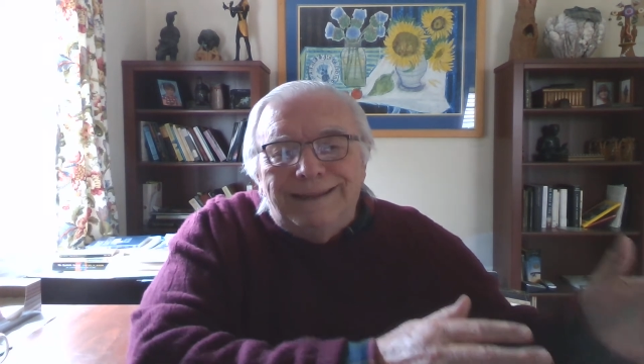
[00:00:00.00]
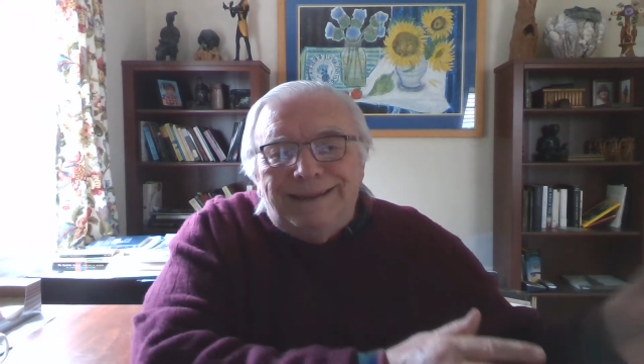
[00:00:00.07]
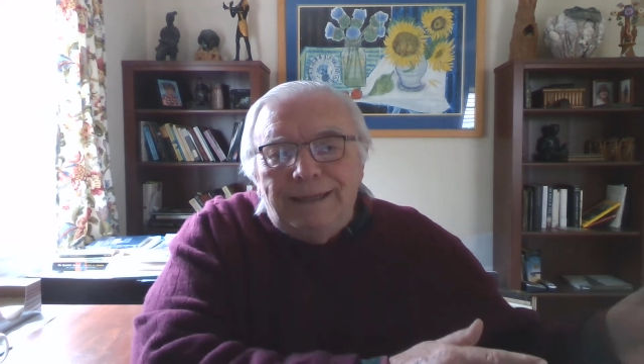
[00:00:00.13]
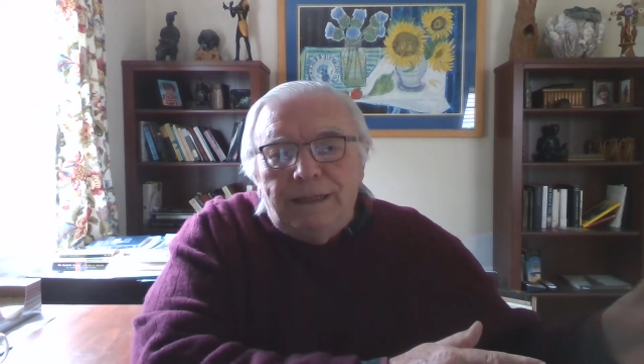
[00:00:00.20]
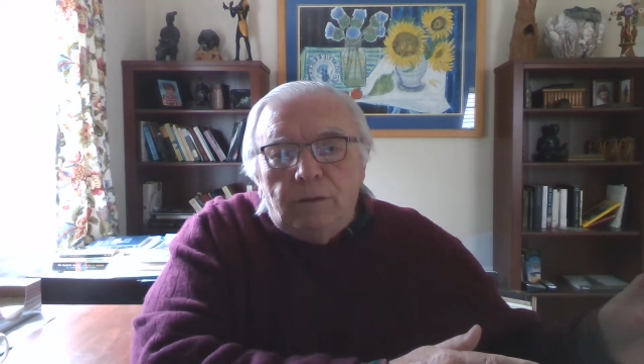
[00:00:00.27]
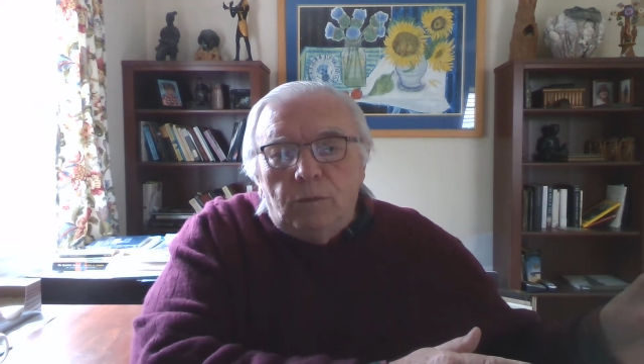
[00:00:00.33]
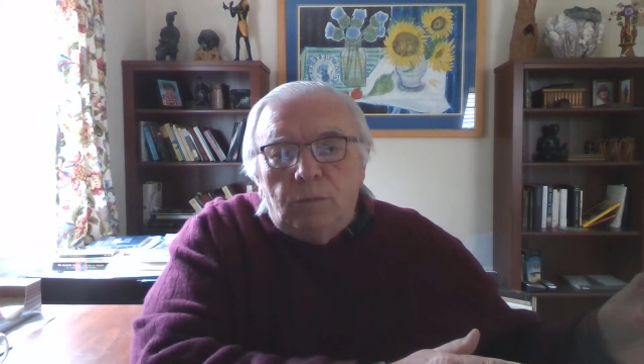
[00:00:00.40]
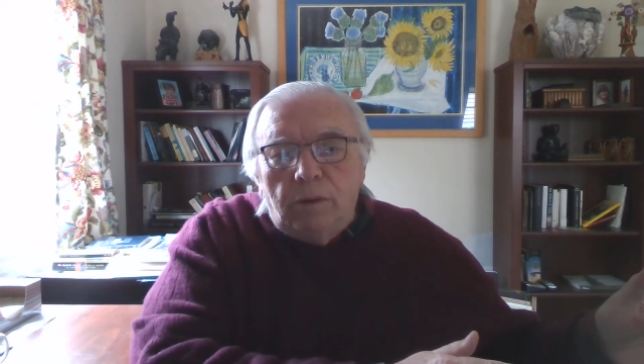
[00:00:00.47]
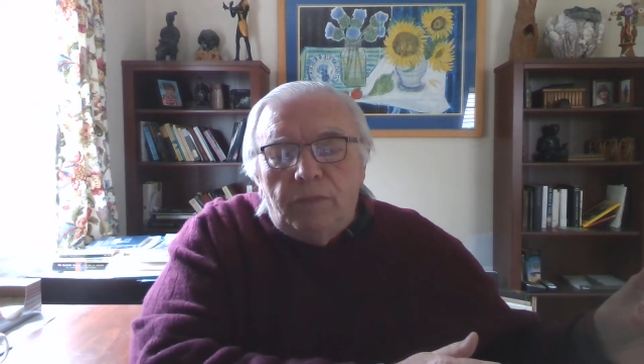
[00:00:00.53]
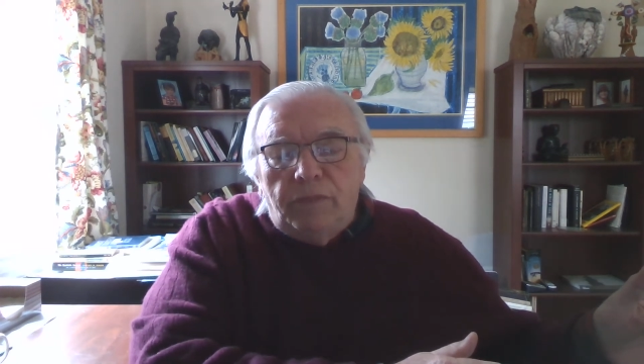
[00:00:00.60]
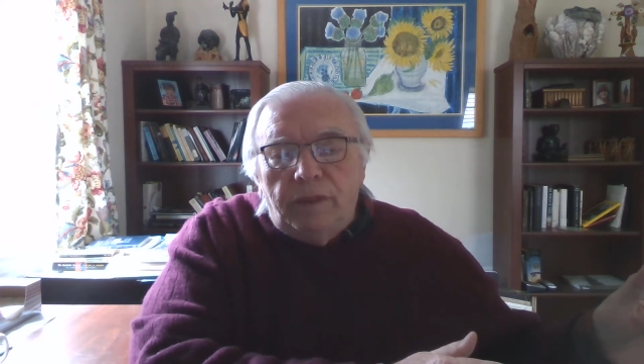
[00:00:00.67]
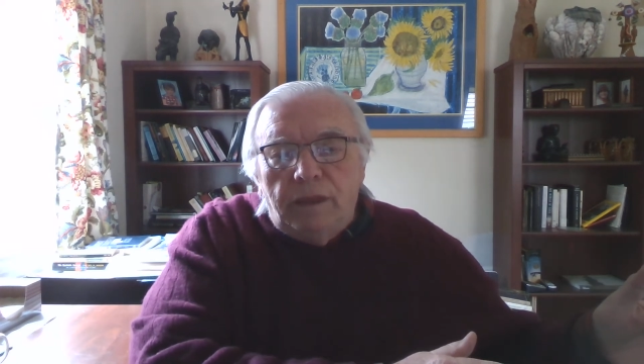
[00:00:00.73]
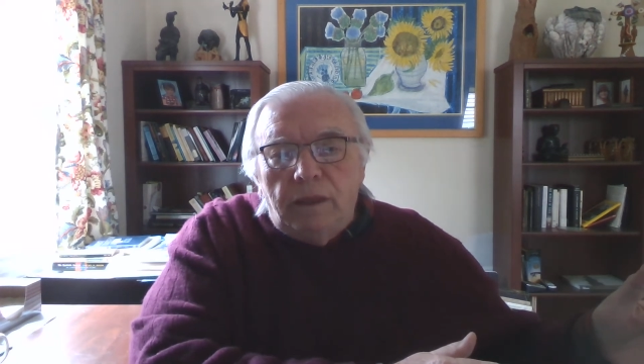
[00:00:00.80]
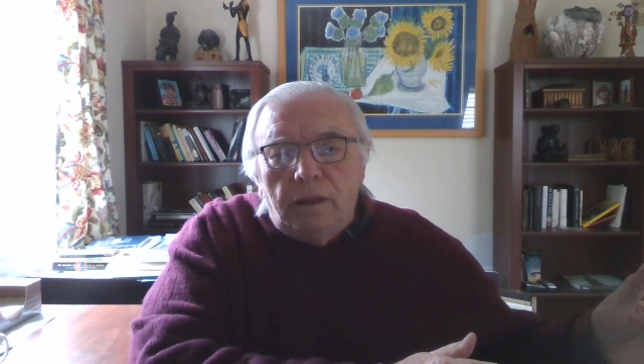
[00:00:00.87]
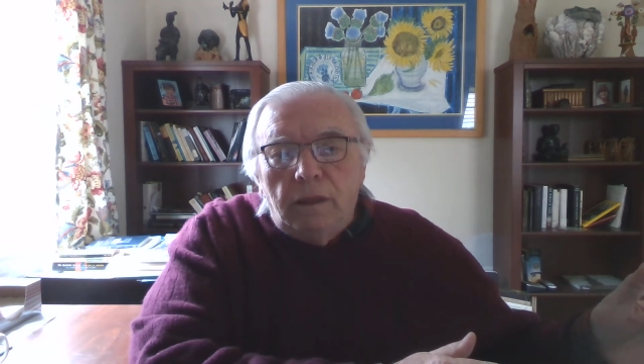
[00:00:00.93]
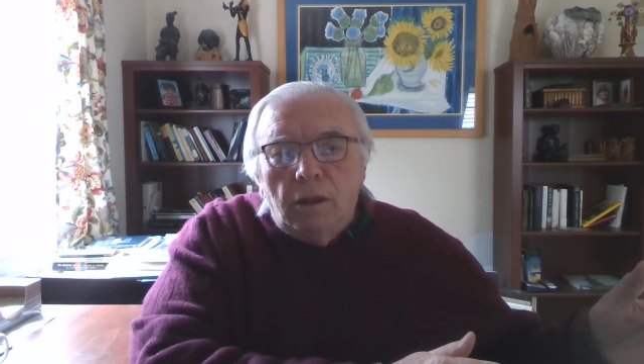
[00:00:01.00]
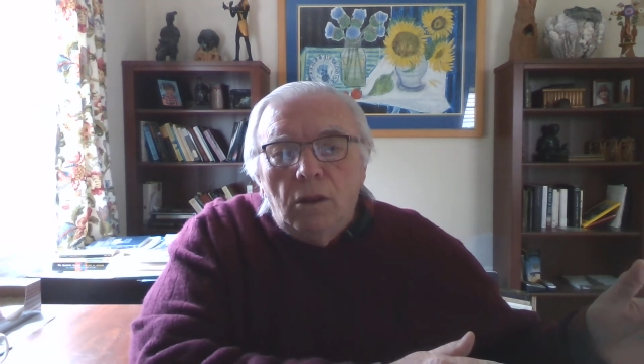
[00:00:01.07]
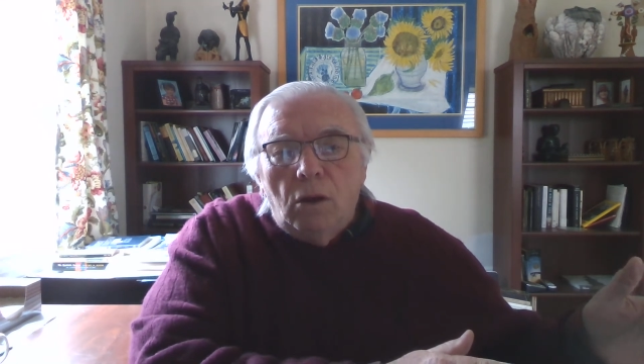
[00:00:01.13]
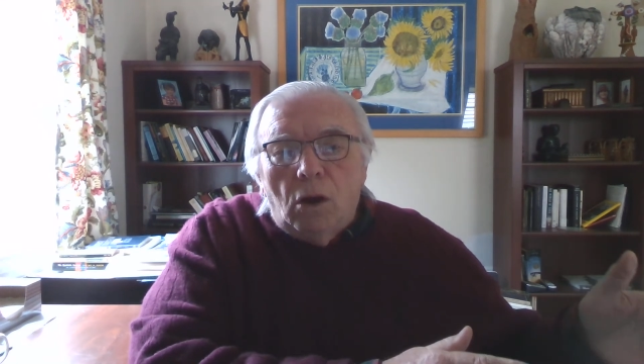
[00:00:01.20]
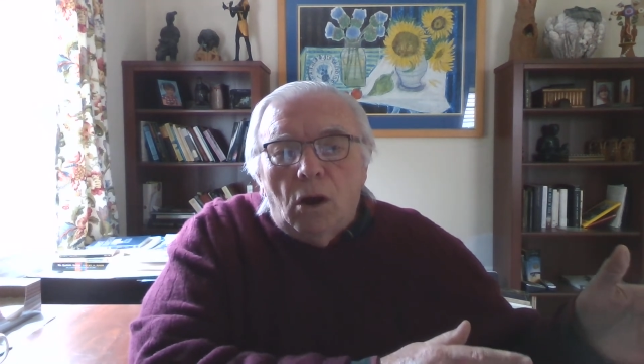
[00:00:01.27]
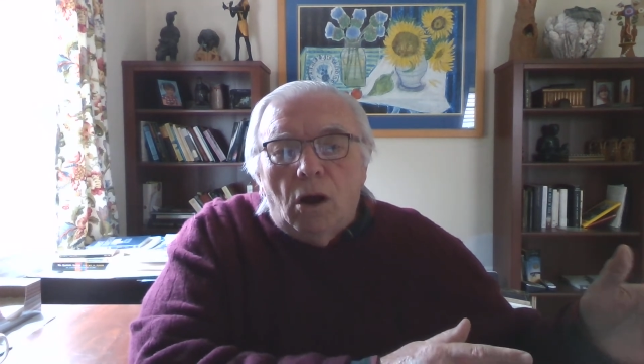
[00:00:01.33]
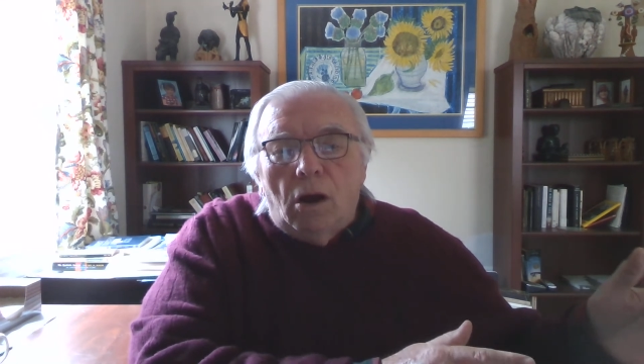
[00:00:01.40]
deal with the
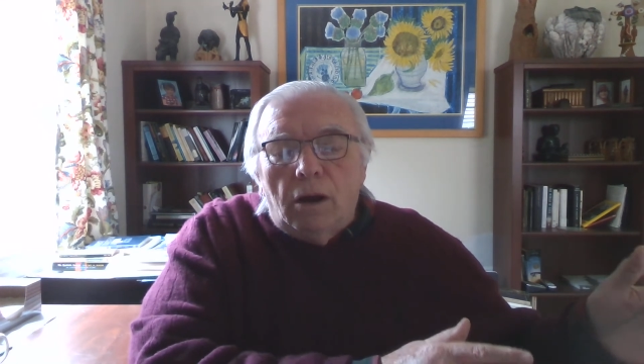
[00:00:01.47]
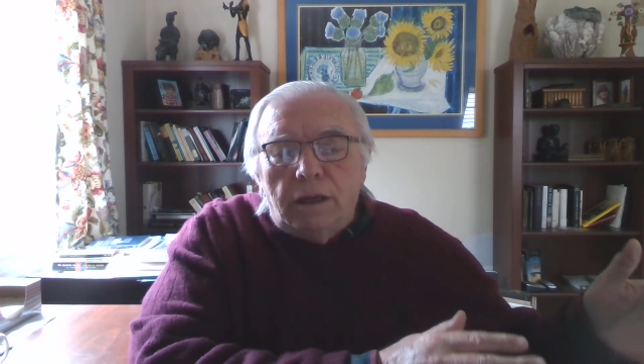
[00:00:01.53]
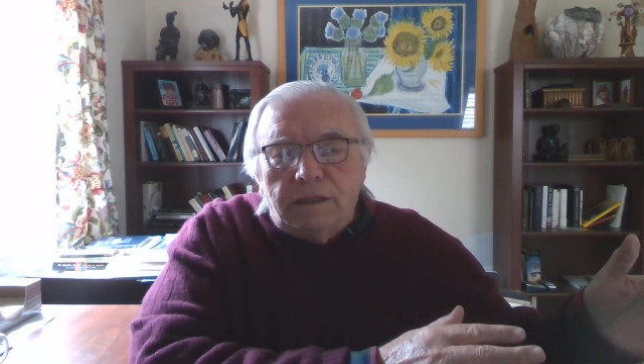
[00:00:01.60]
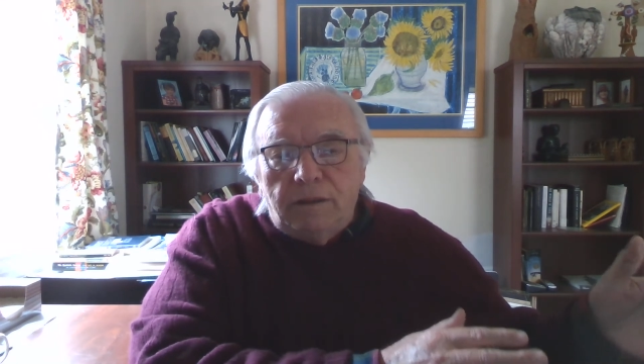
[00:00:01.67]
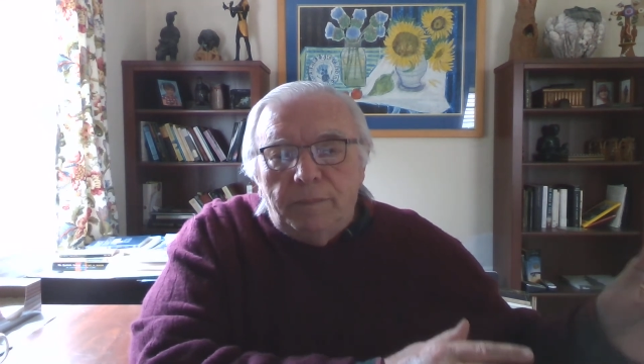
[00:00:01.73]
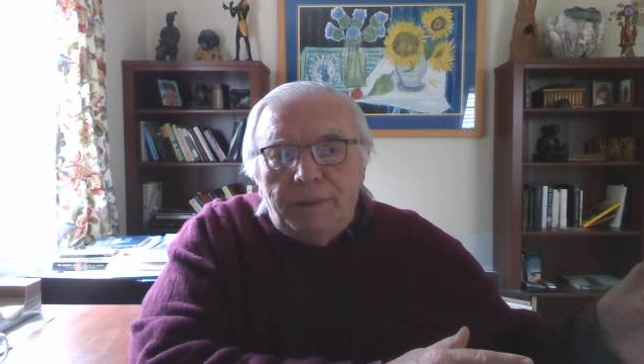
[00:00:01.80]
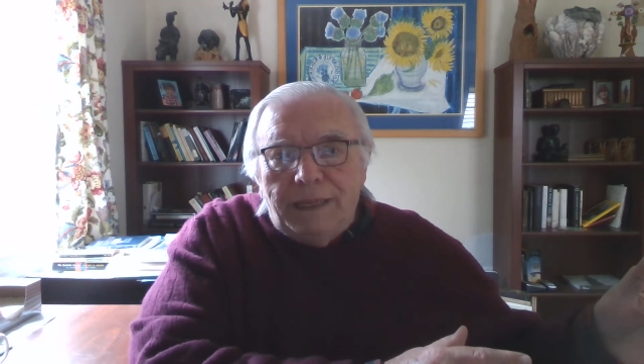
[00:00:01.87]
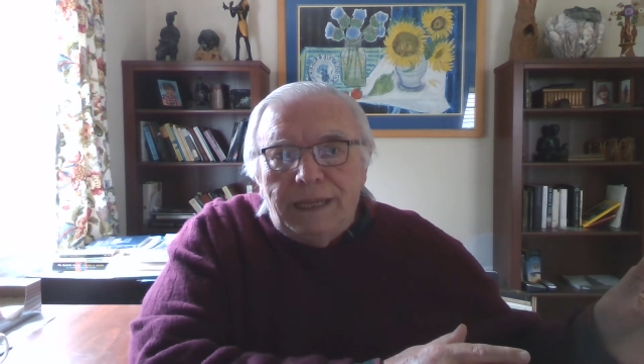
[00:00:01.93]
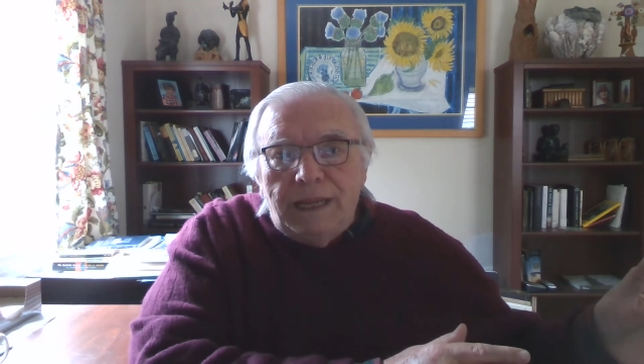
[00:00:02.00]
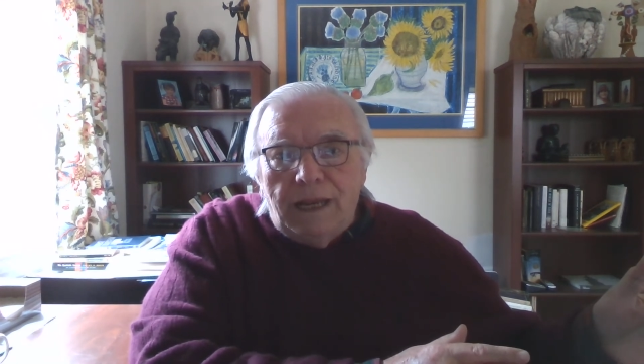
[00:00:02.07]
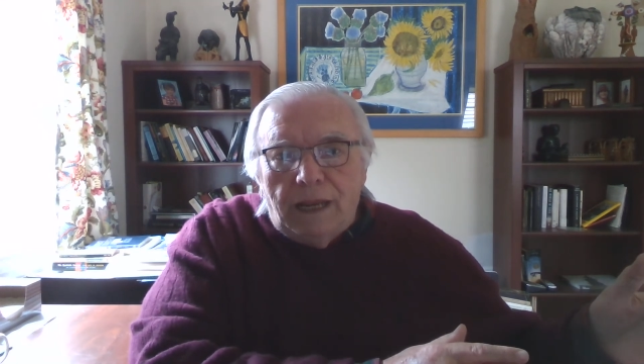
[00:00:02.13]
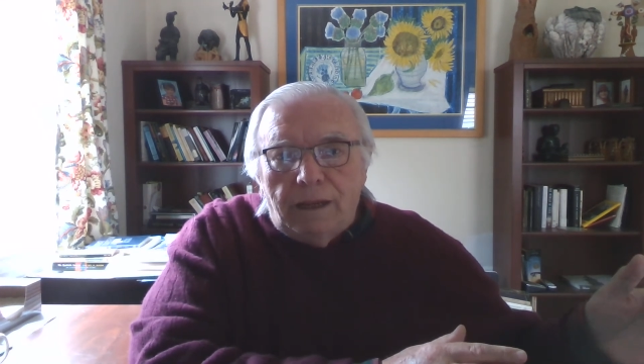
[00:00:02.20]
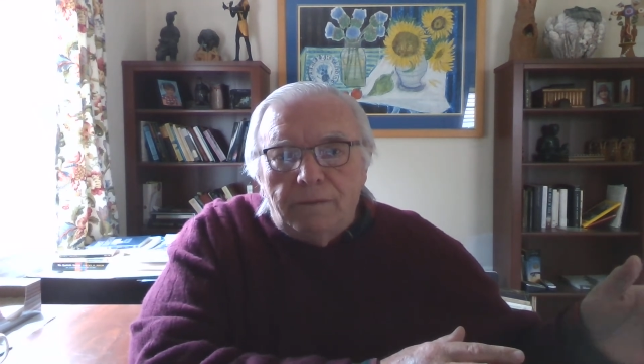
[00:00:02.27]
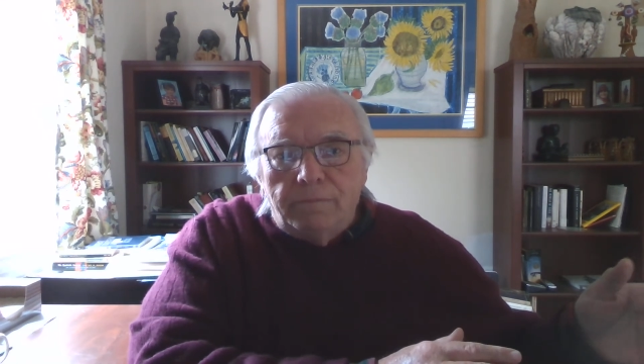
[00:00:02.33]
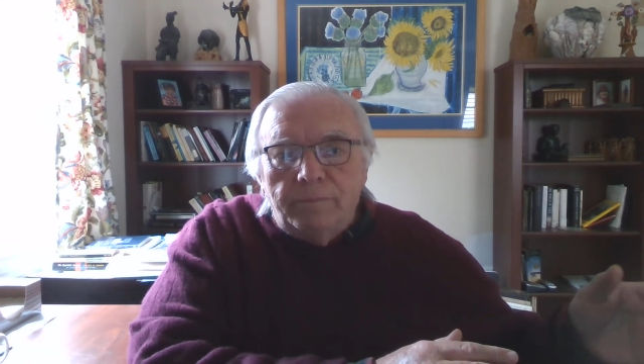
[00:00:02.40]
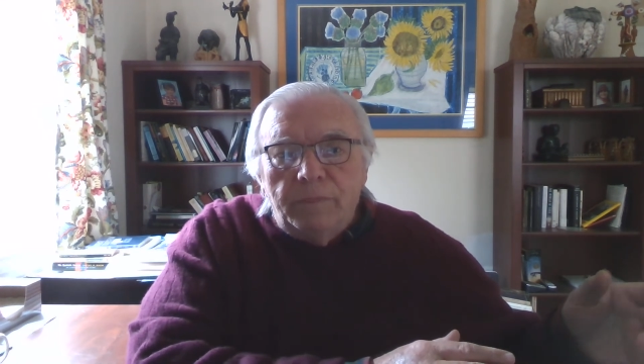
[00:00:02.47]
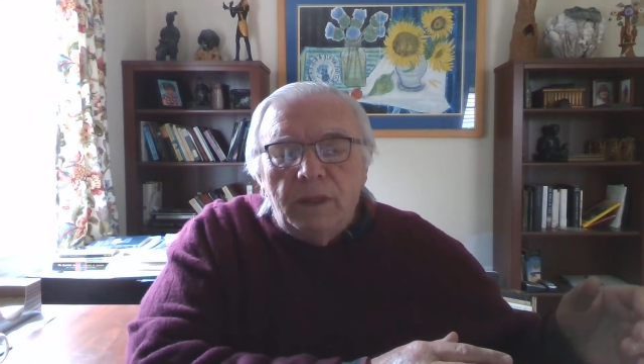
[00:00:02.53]
awe at the beginning.